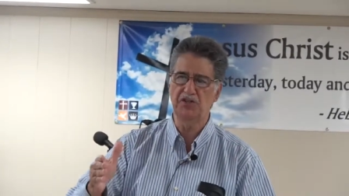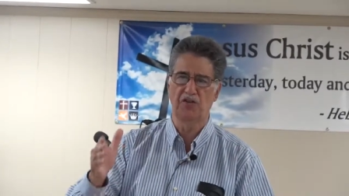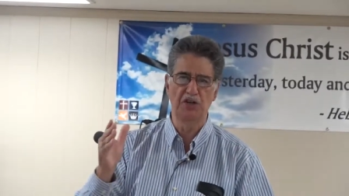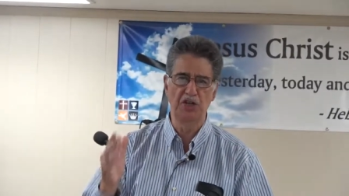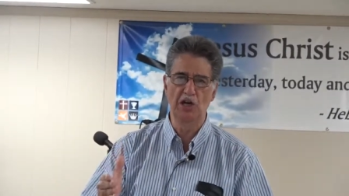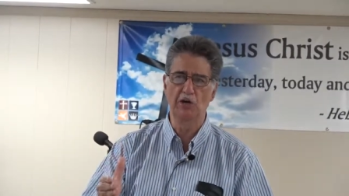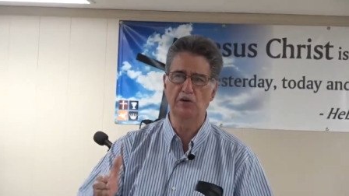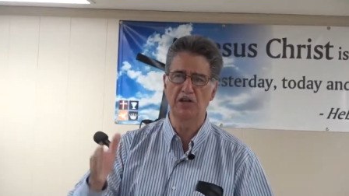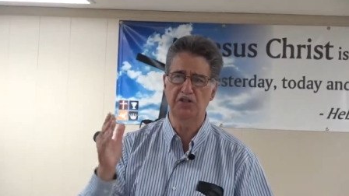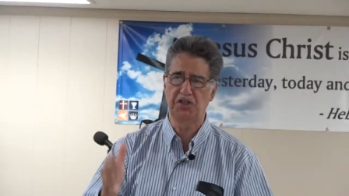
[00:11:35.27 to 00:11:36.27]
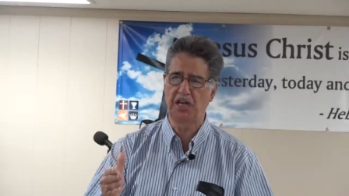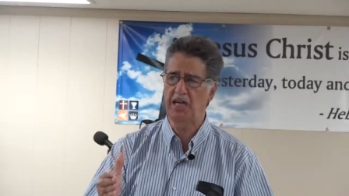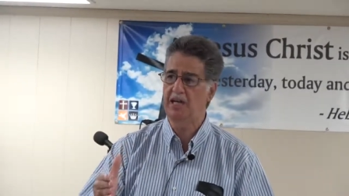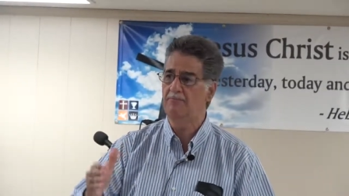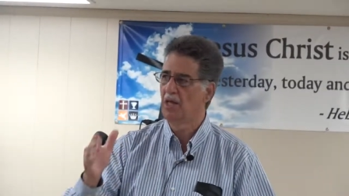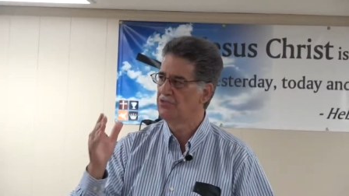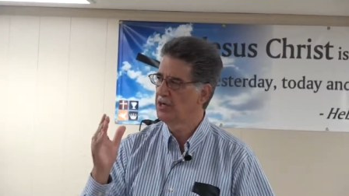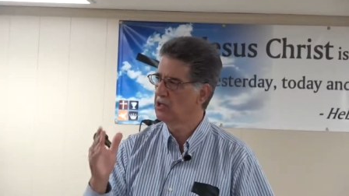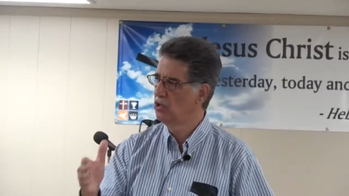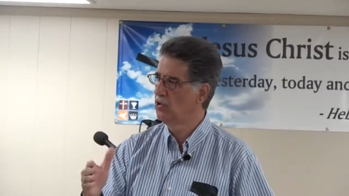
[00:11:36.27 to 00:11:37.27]
for you to see the
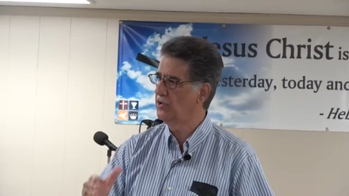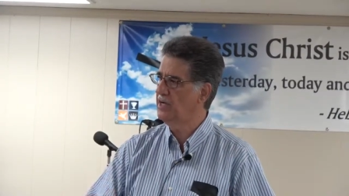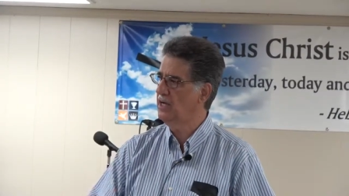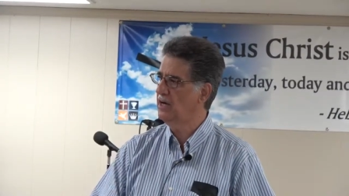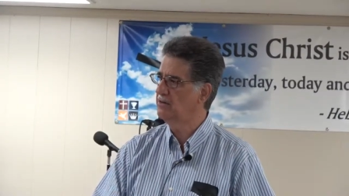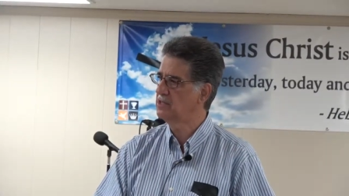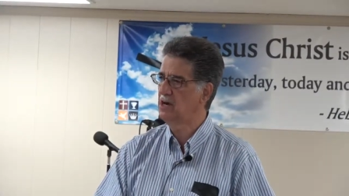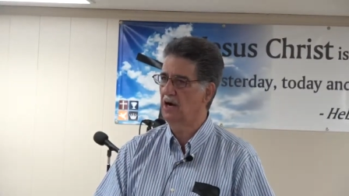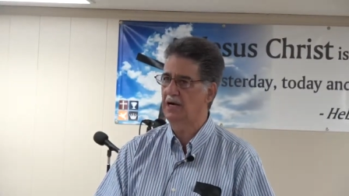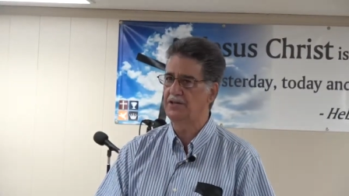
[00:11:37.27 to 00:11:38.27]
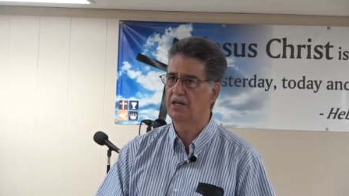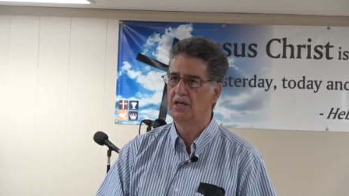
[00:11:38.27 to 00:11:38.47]
glory of God